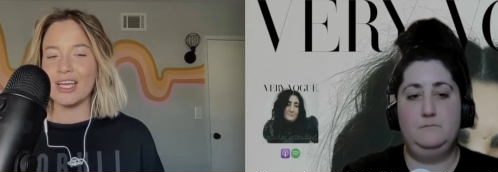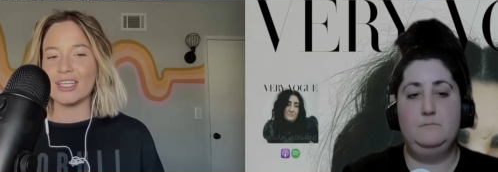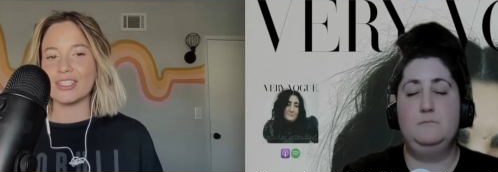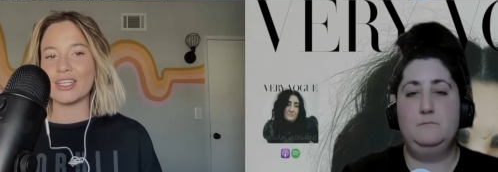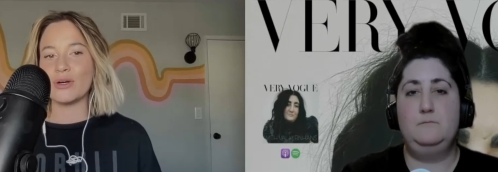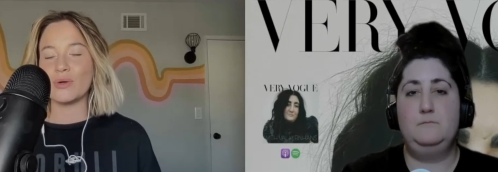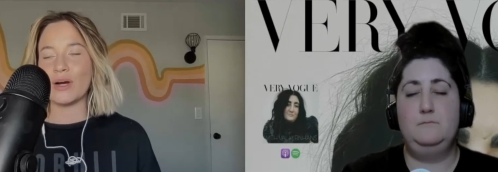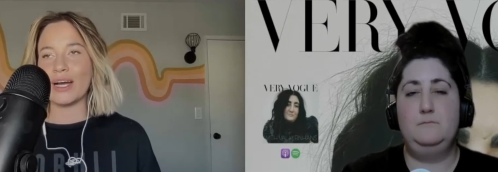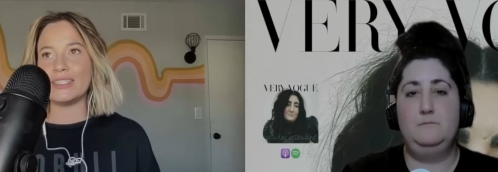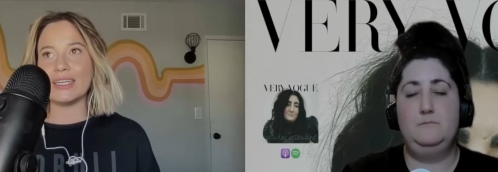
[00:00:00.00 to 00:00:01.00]
Speaker 1: So
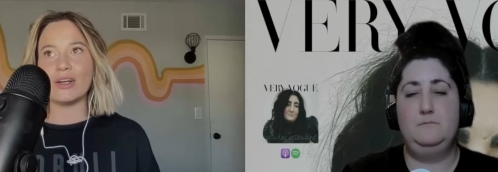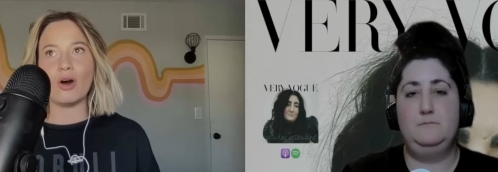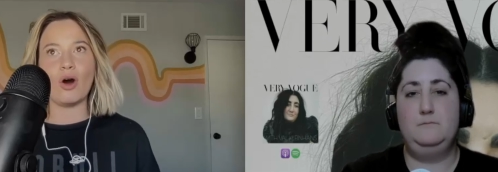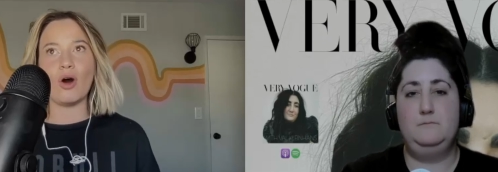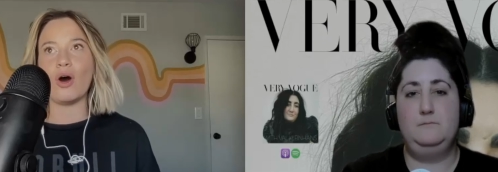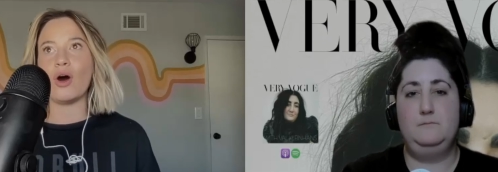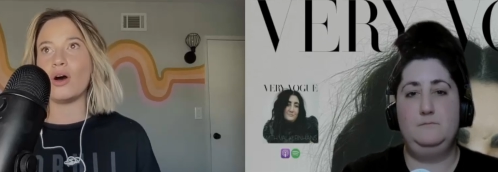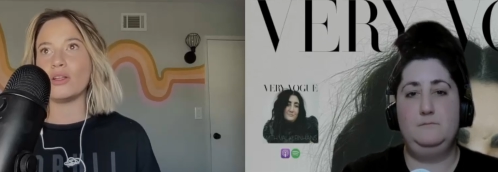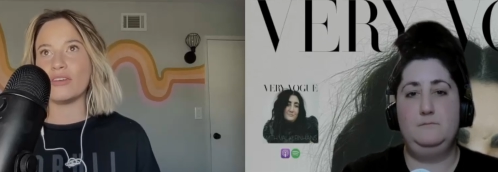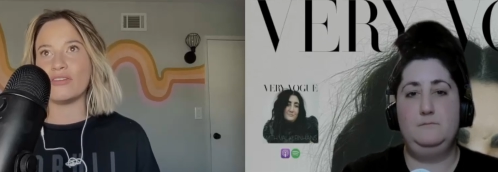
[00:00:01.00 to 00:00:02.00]
I did
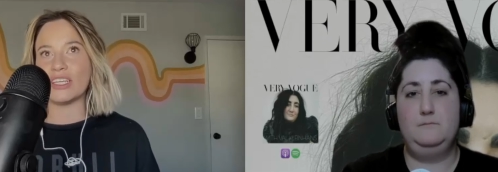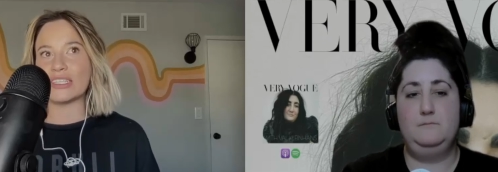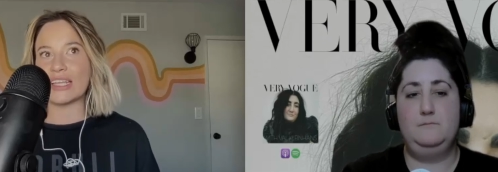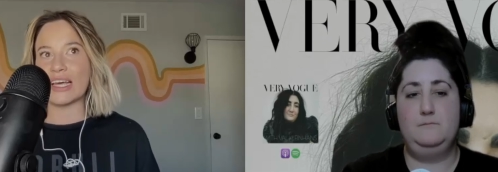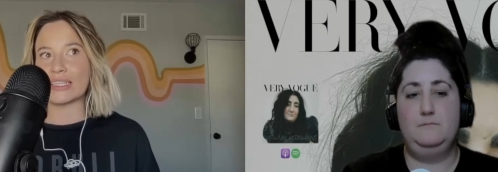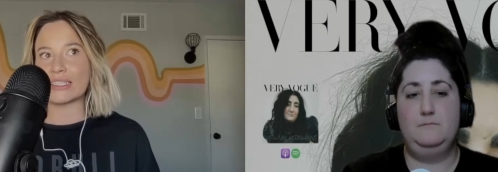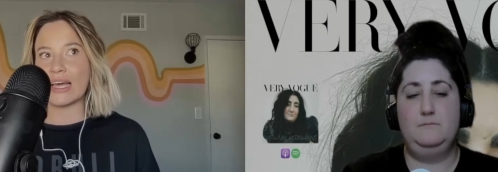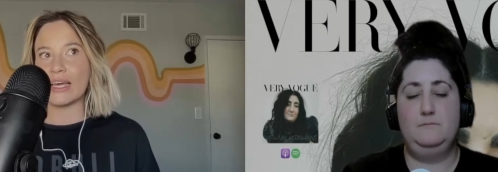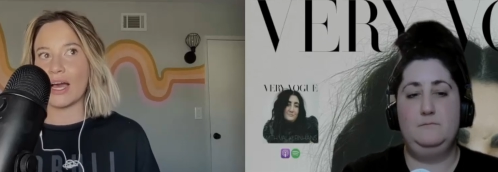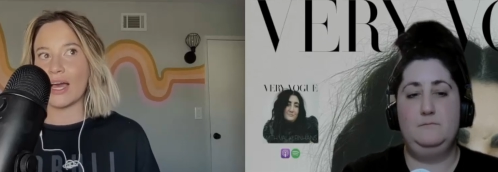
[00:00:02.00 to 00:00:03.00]
all of these things.
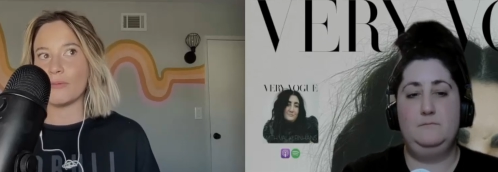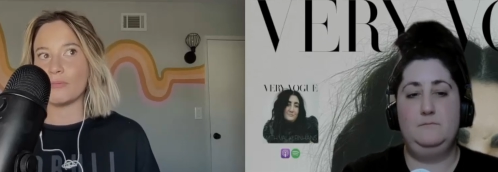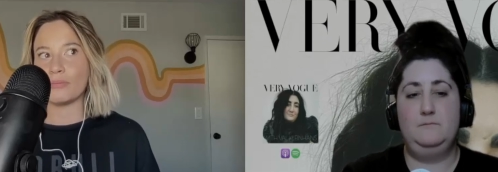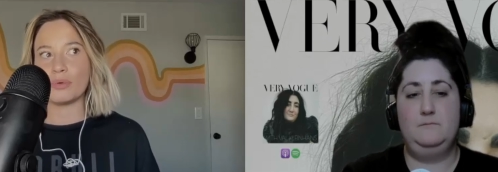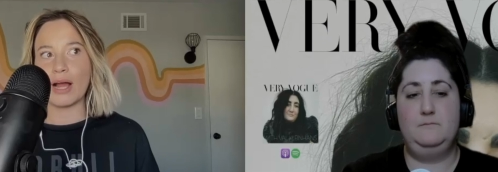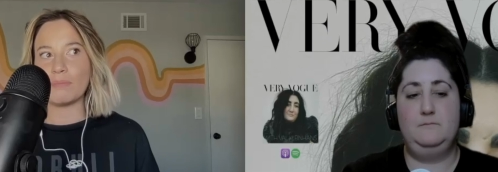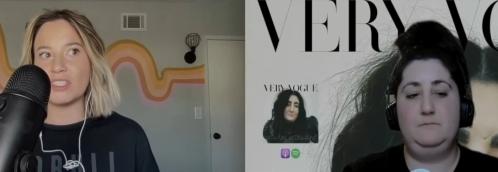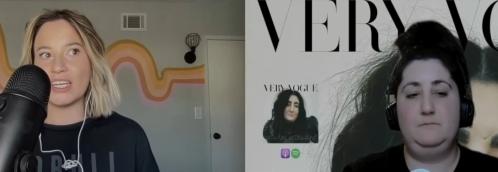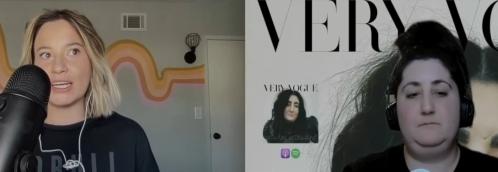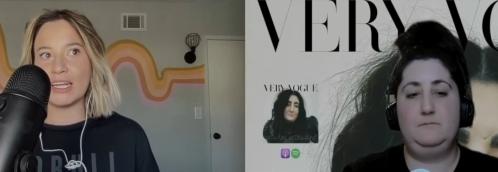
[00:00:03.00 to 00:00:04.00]
I I prepped
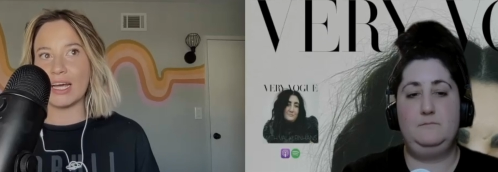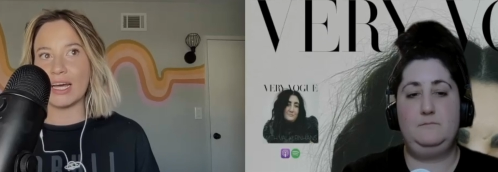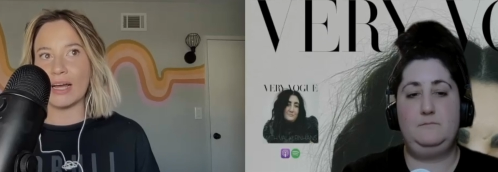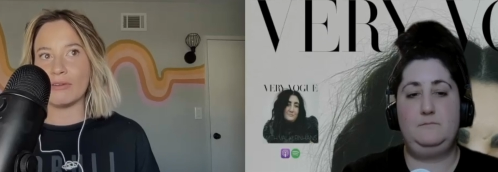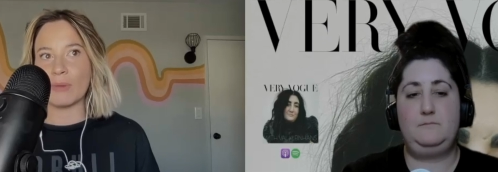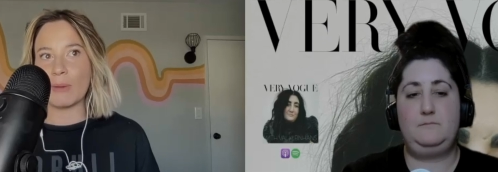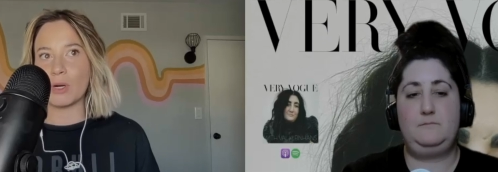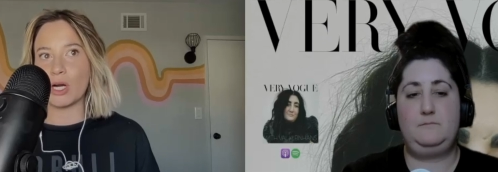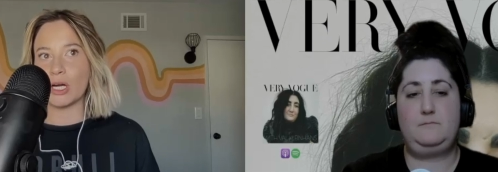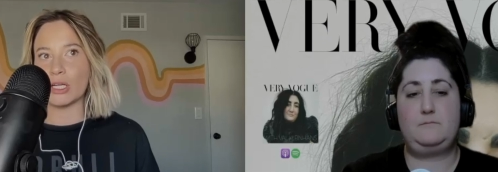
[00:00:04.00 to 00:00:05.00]
it. I
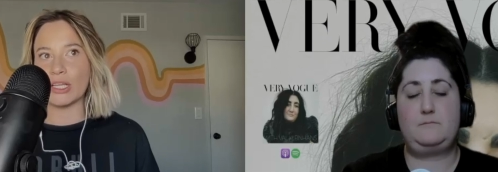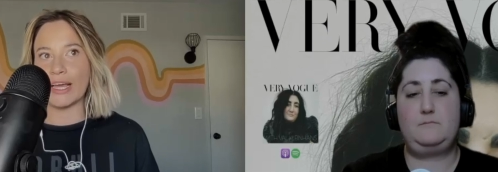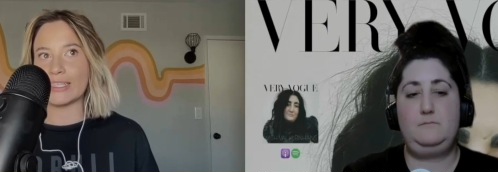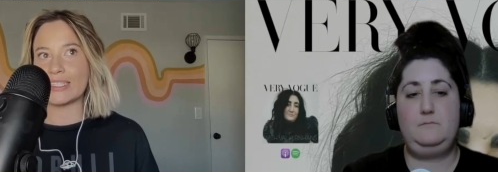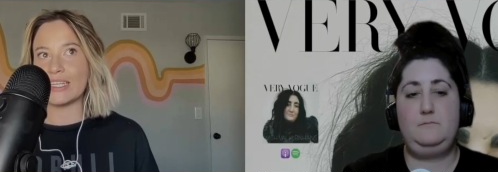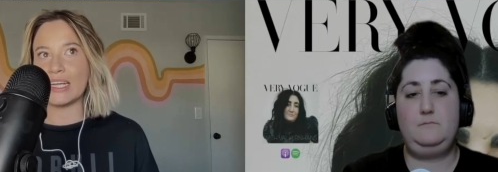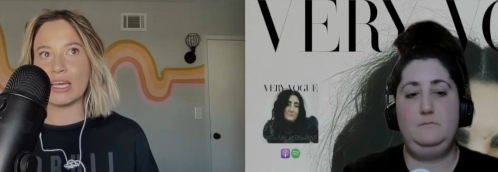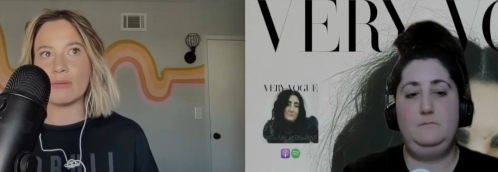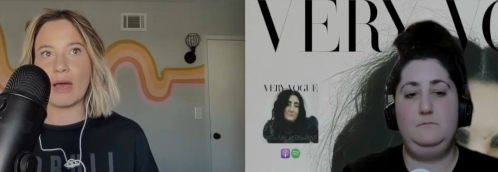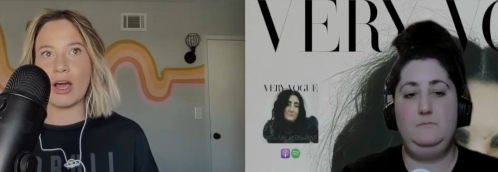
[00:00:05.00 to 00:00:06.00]
remember like sitting
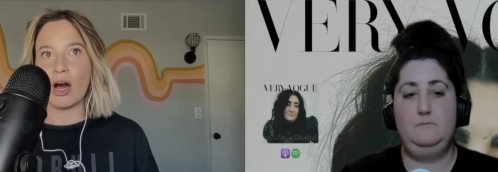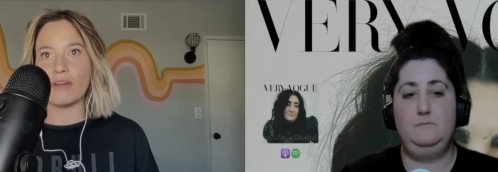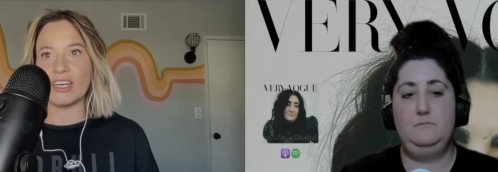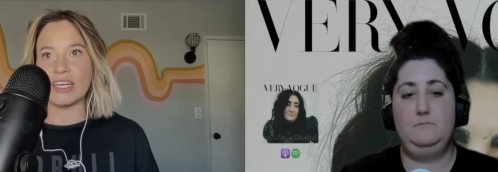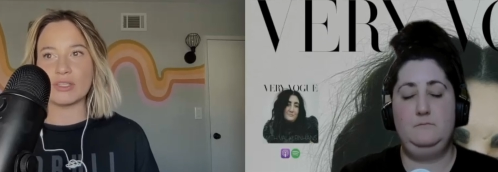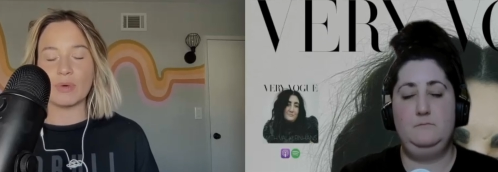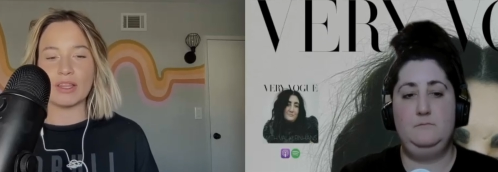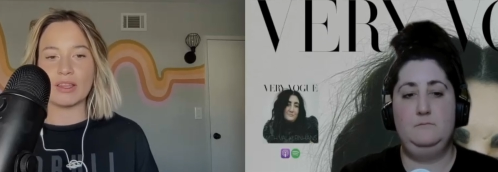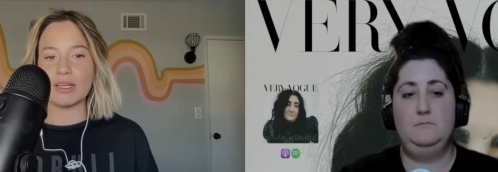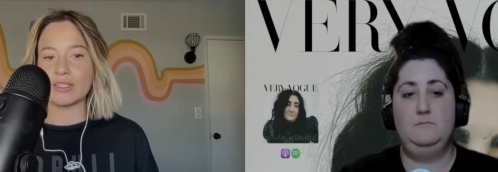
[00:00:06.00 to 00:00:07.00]
in my office with
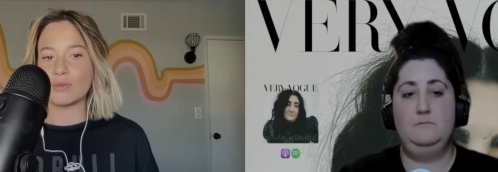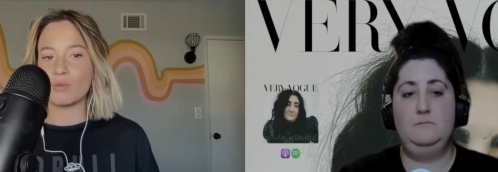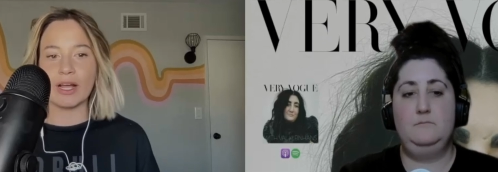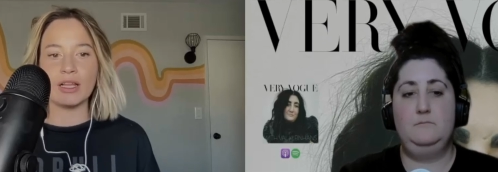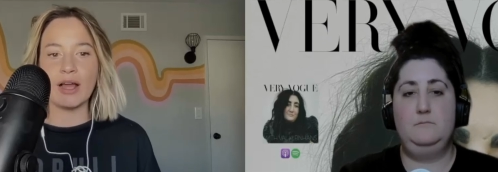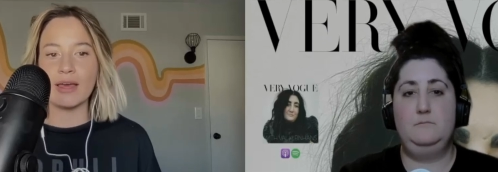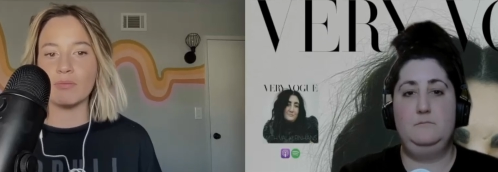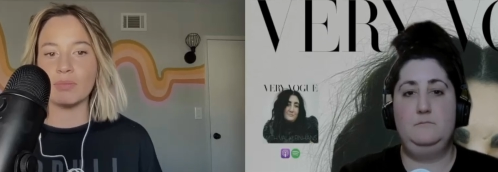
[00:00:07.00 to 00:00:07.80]
this ring light